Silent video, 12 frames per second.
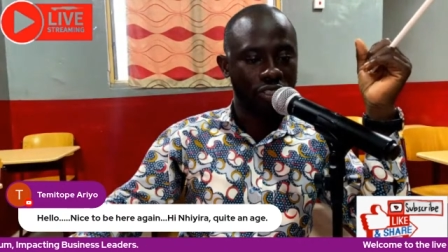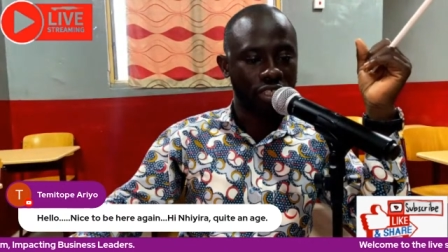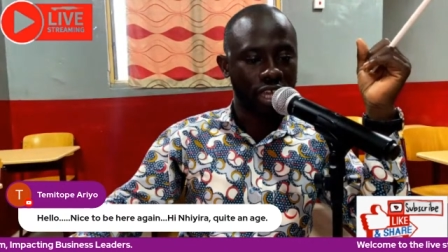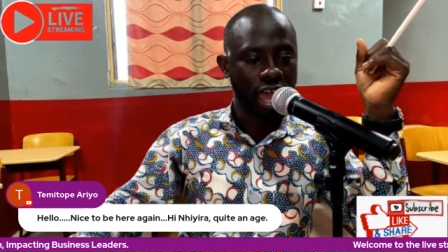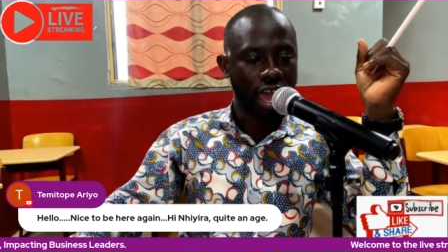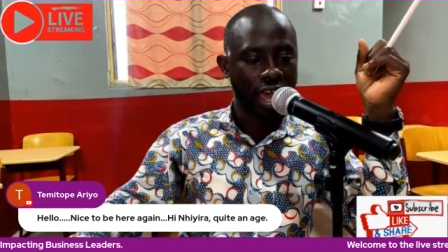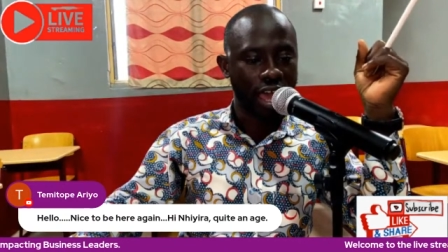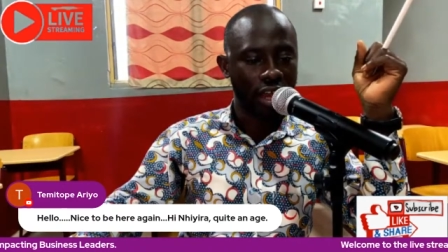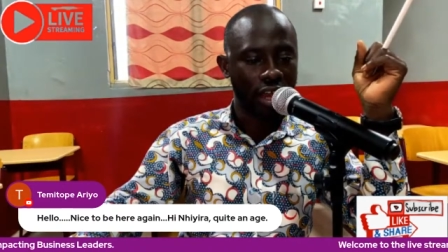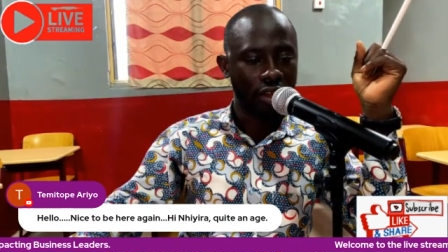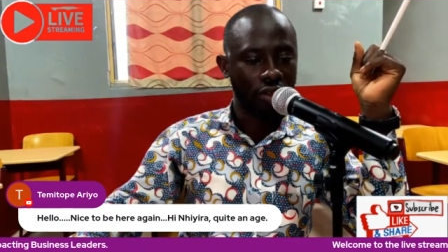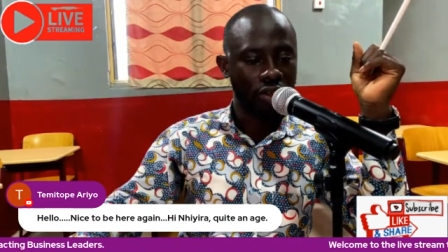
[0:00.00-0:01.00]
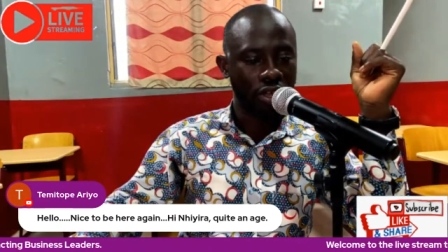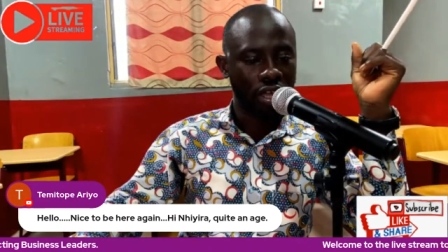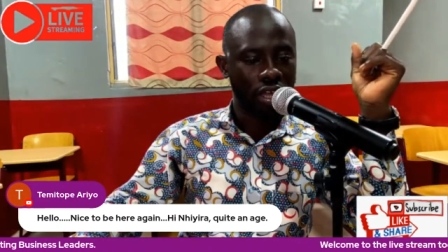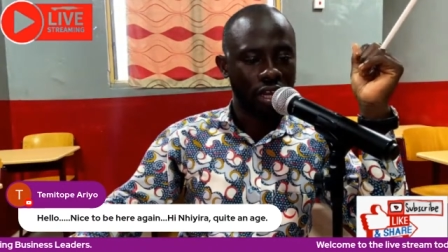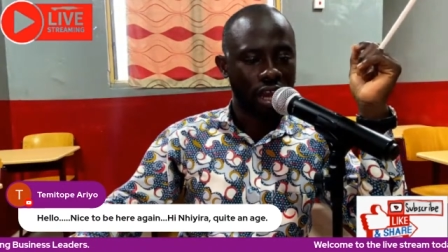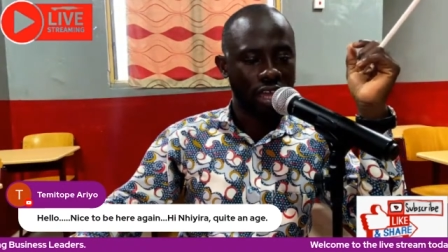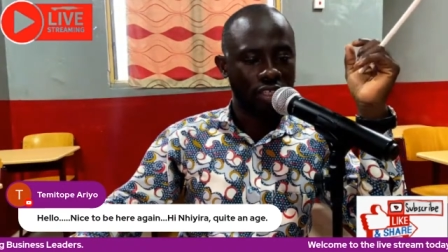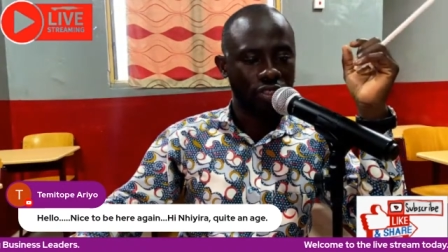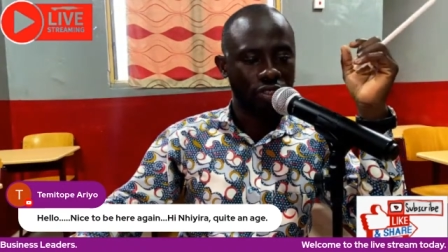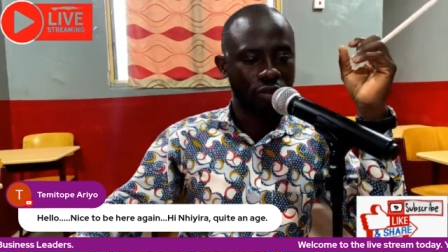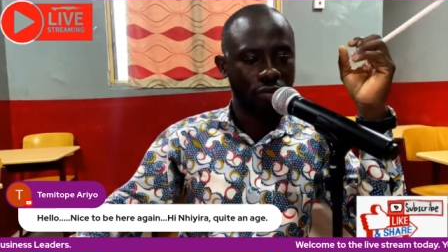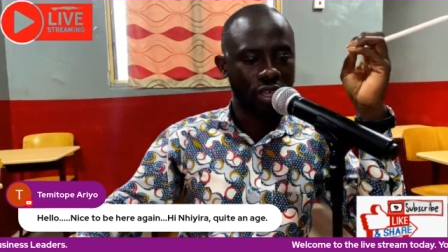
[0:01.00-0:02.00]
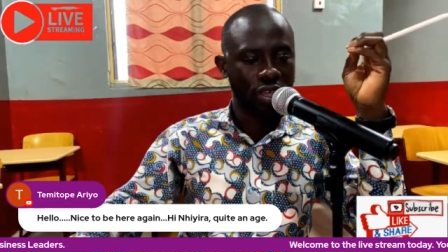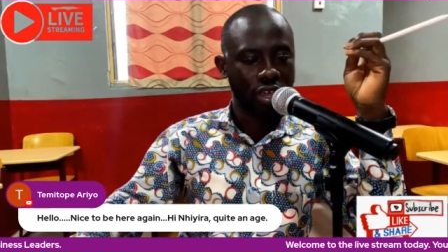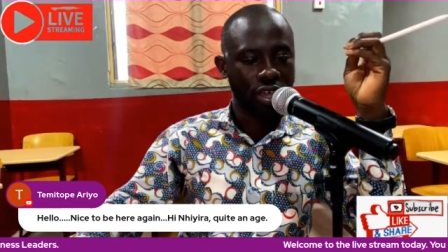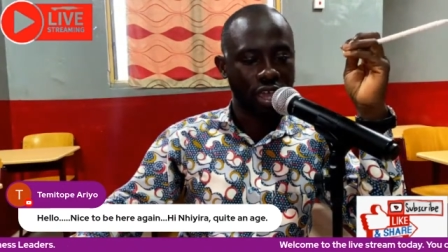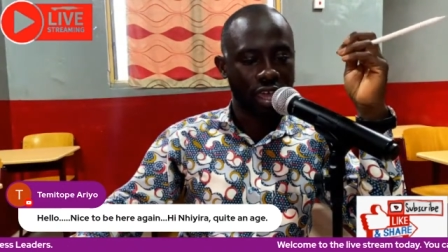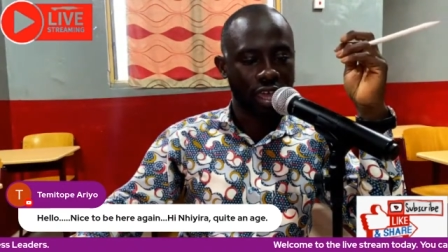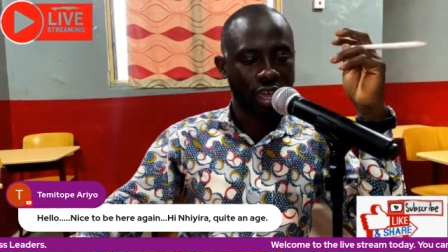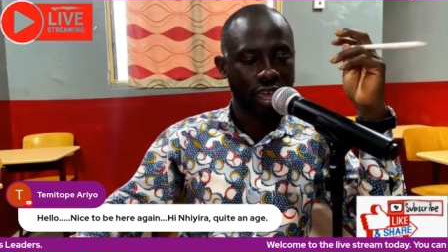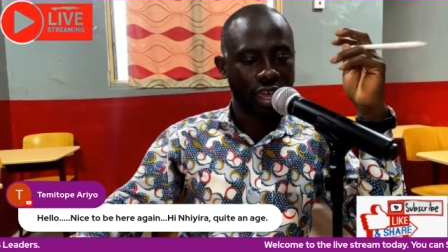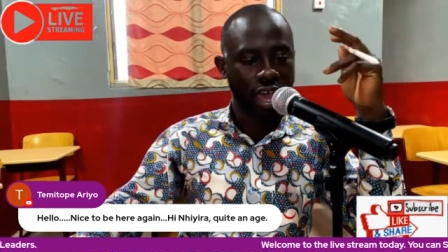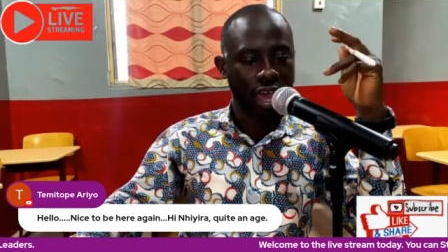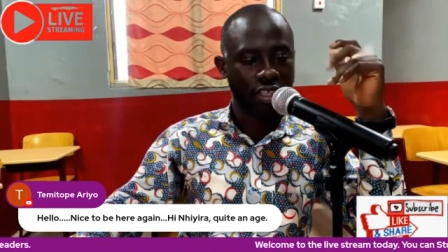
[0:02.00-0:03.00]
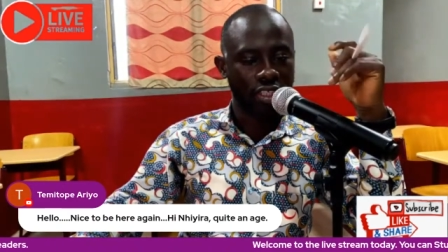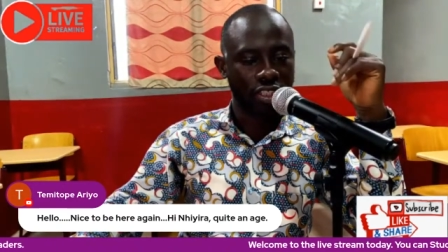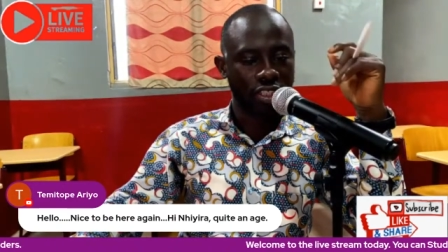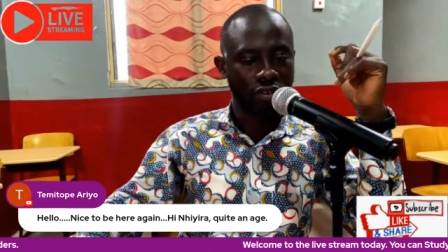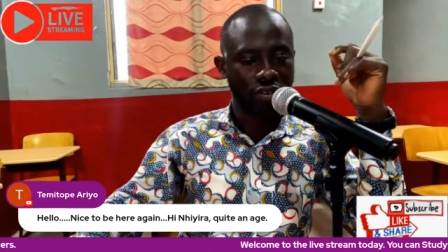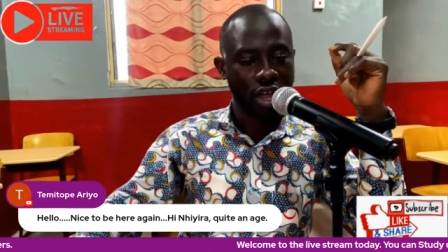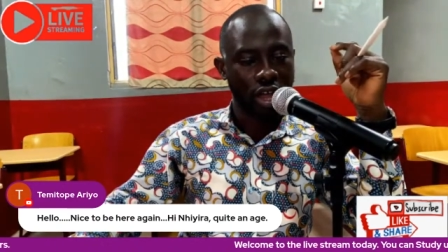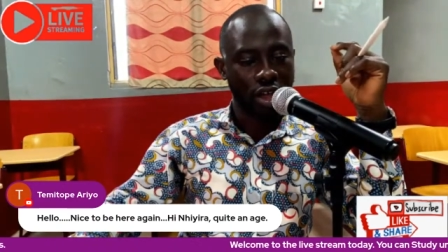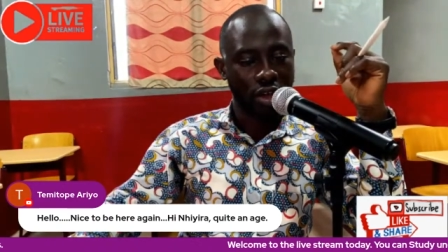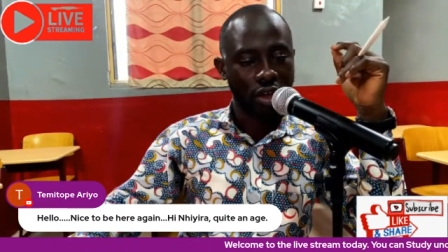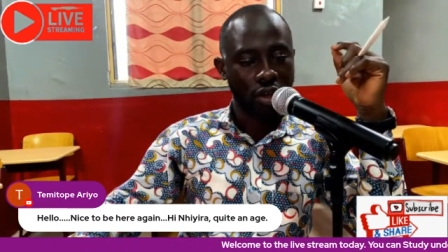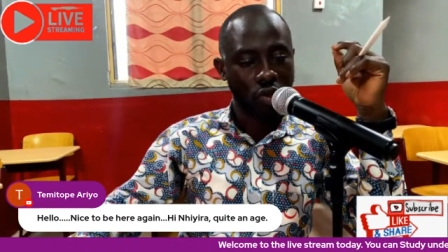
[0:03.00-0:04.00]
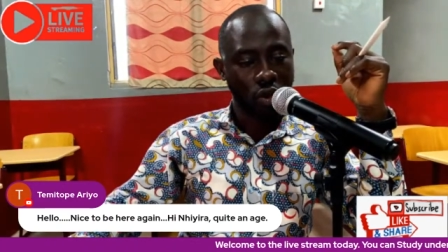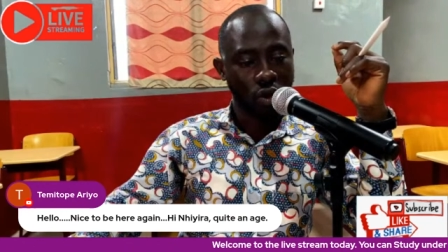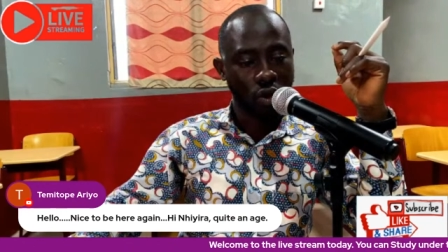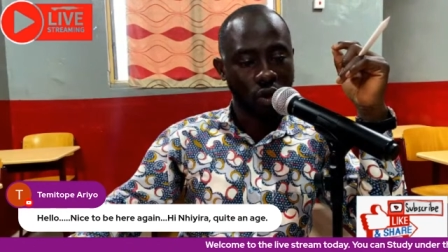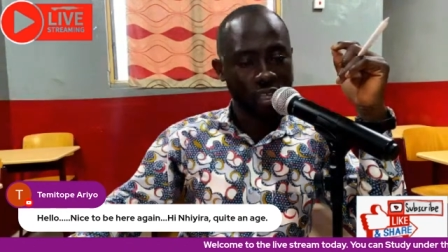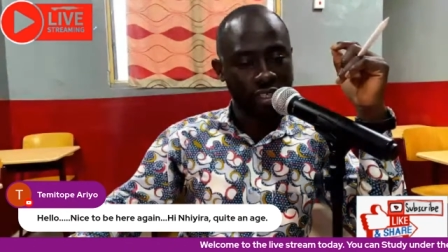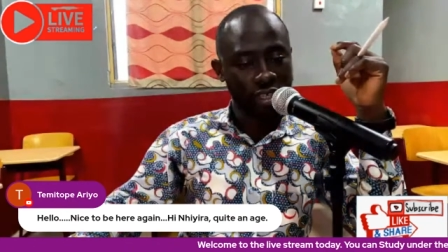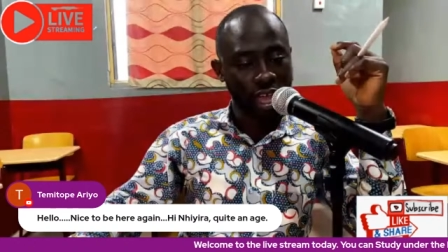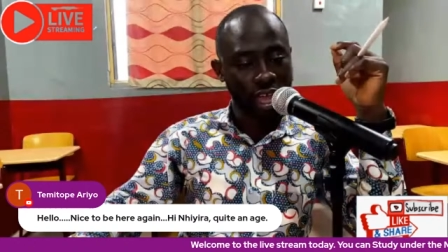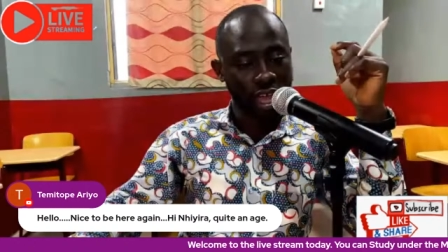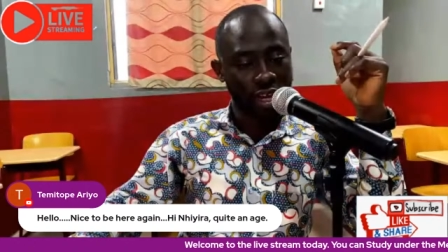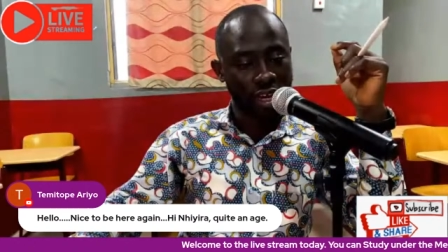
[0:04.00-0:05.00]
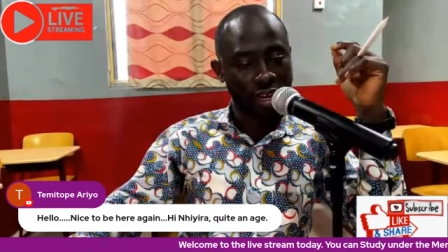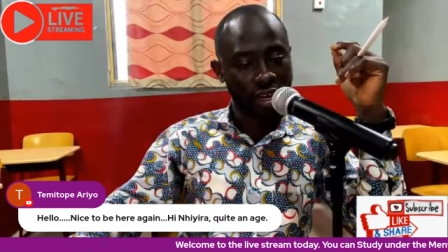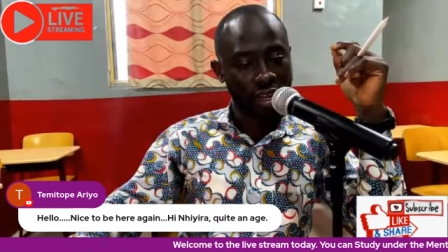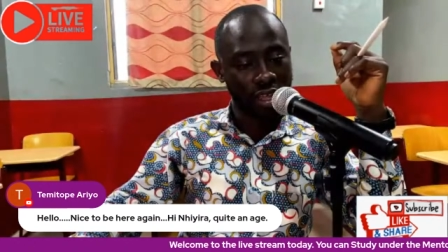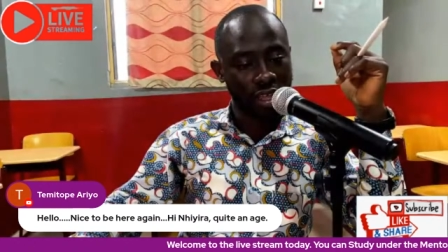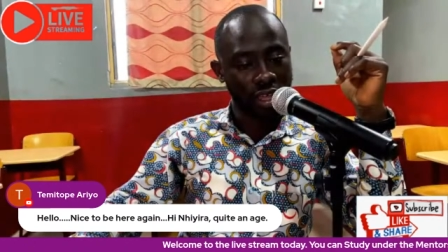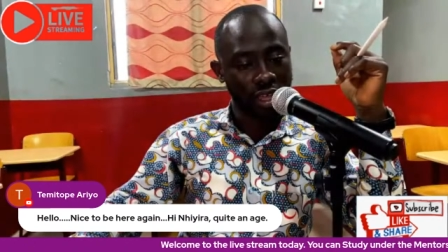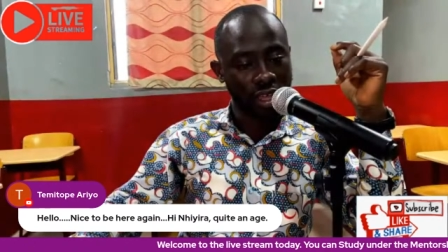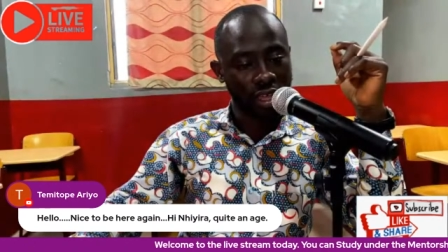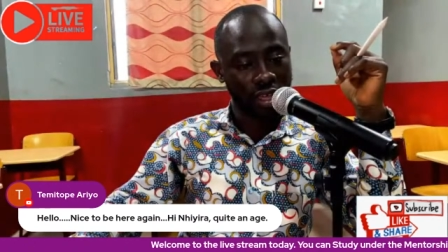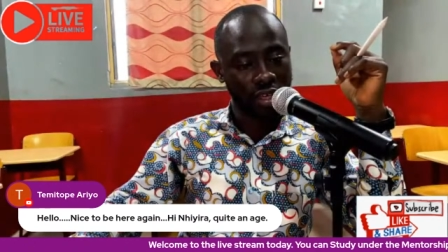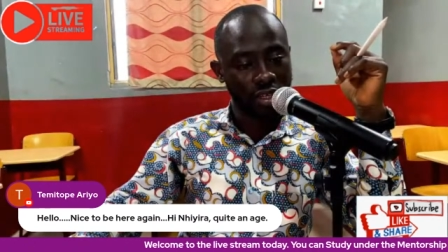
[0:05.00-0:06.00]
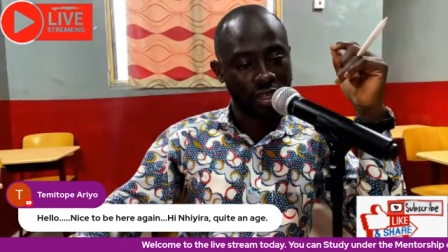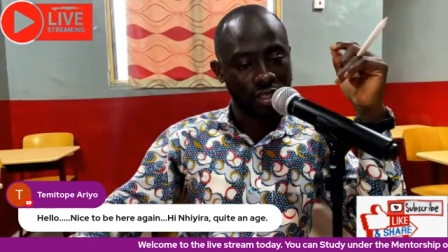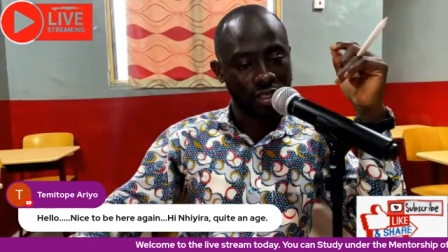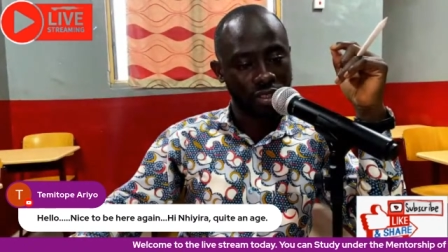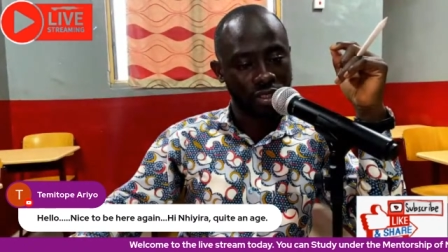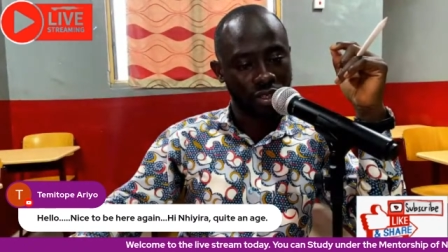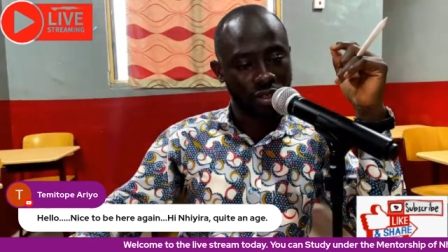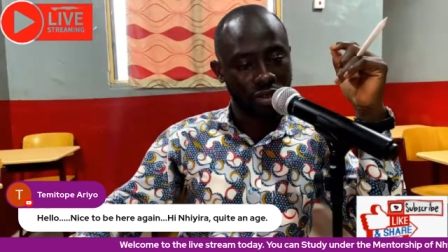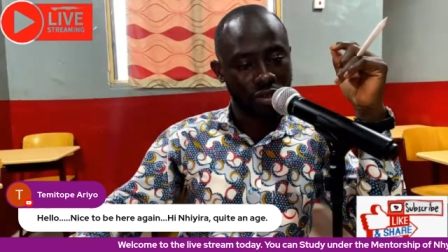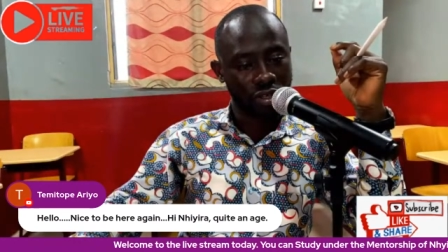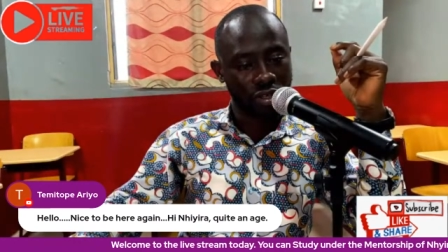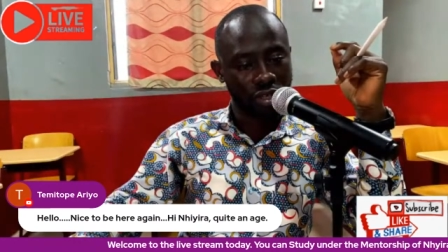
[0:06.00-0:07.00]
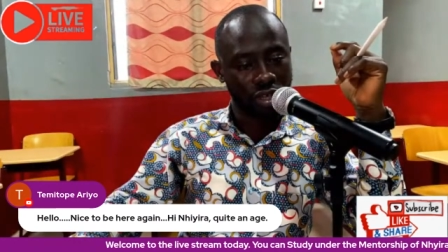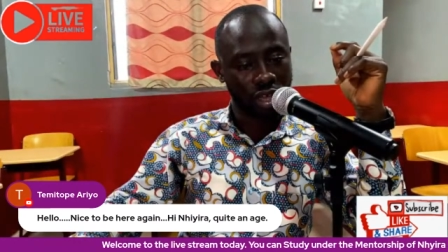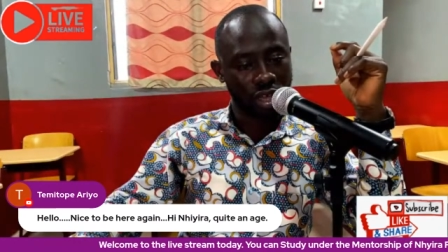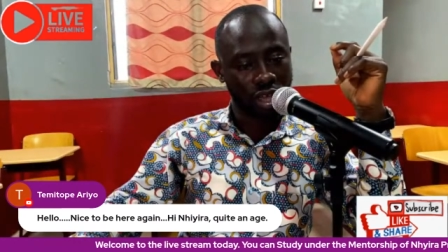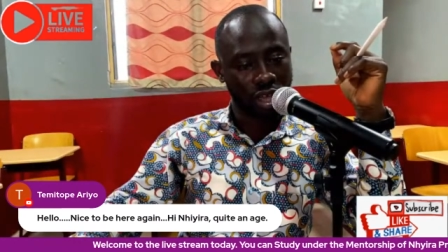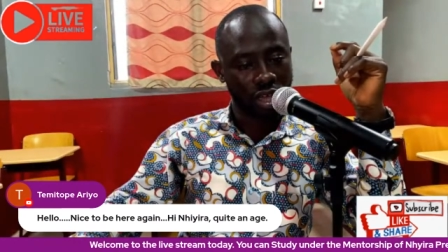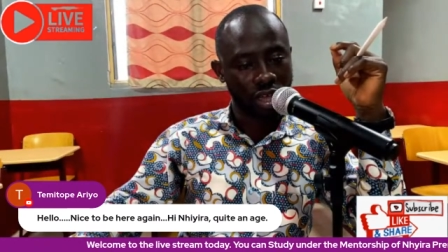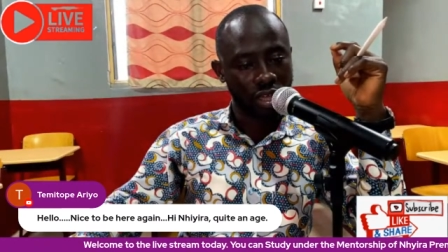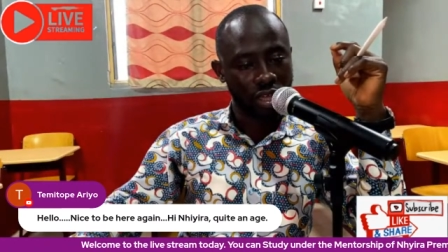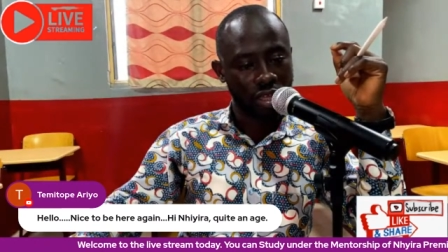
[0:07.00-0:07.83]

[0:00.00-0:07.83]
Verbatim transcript: Said hello, nice to be here again. Hi Nhyira, quite an age. Okay.